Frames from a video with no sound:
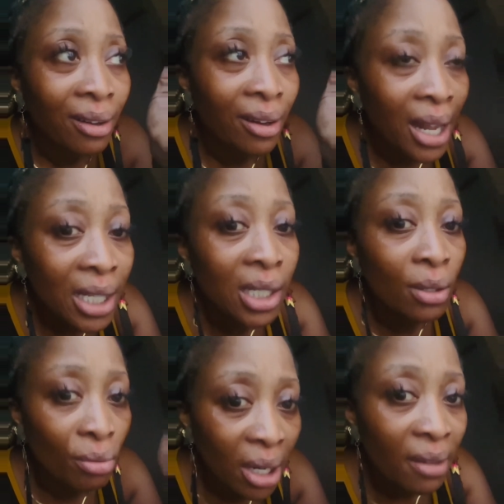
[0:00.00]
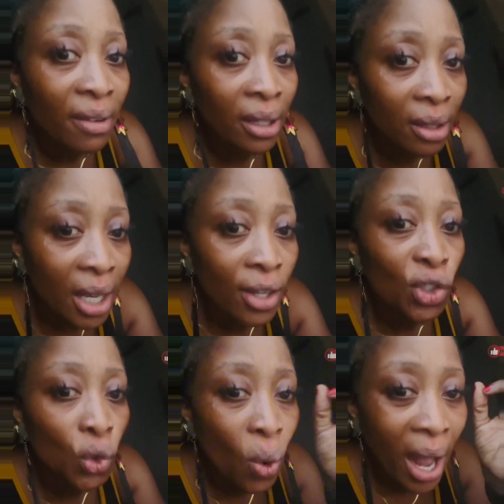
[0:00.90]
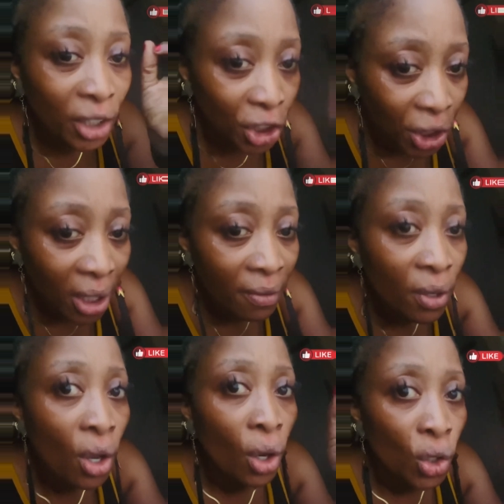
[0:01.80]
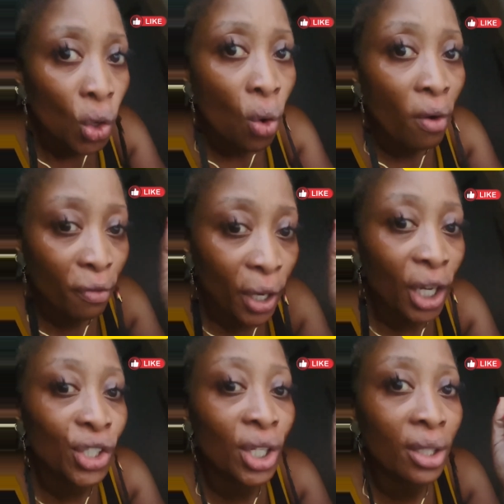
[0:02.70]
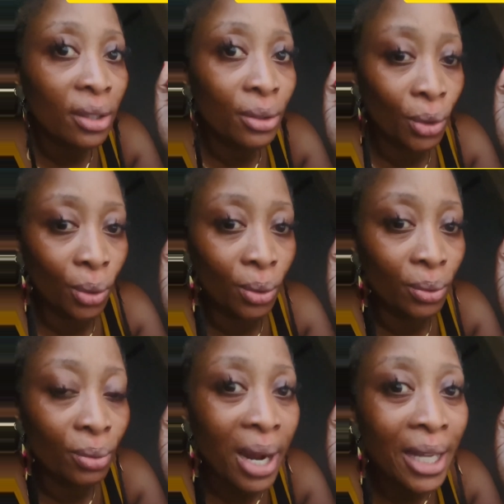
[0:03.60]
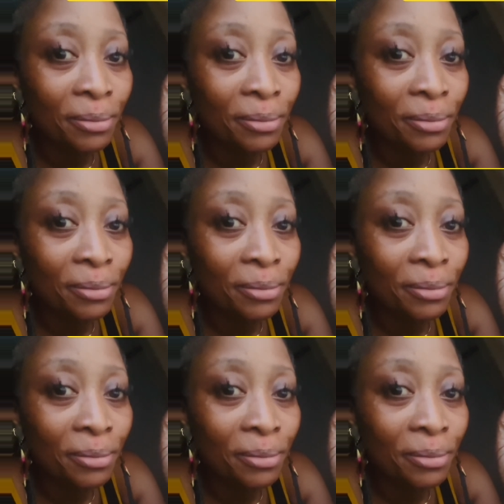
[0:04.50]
less relevant things to achieve your financial goal, right?